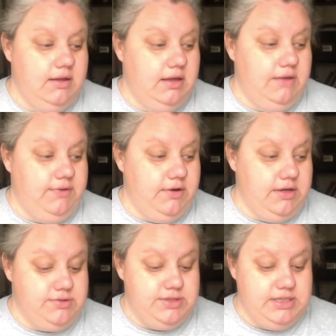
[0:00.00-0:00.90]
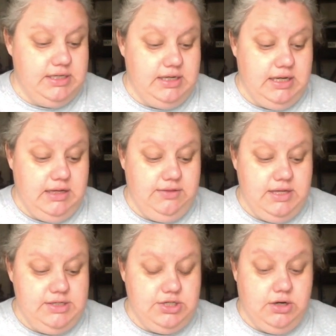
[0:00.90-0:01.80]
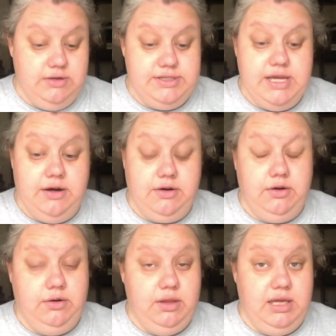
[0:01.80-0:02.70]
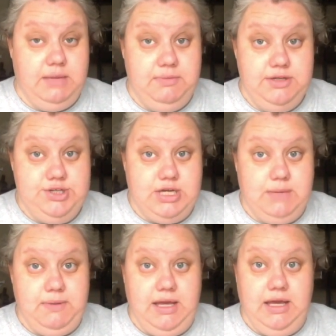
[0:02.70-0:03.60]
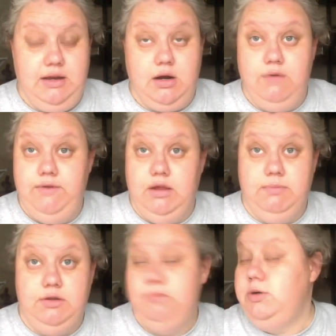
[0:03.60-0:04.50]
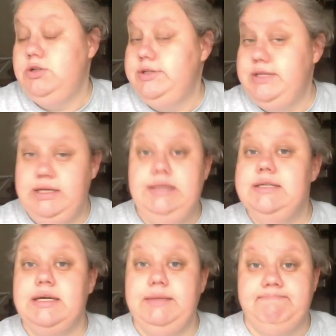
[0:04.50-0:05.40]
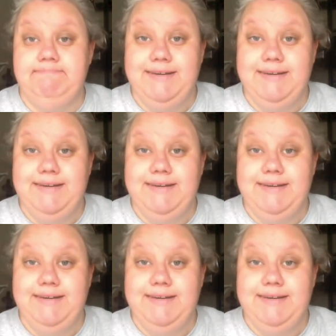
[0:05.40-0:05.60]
If you're interested in any of these yarns, they are currently up in the shop and are available to purchase at any time.